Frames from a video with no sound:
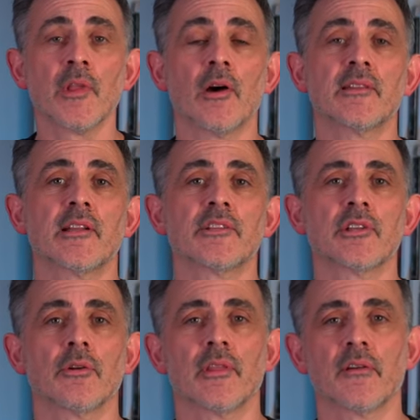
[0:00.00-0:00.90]
I did a
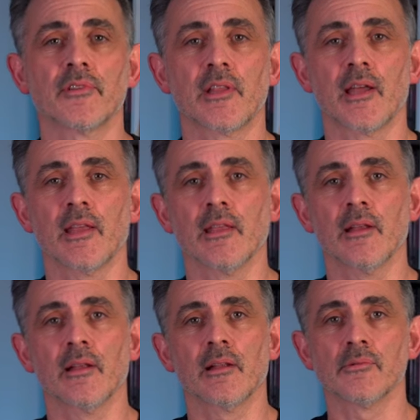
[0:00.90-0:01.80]
show the other day
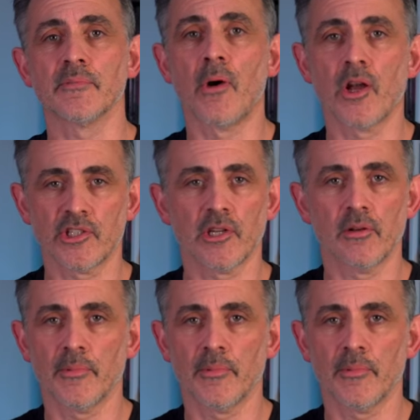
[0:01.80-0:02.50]
and it was my show,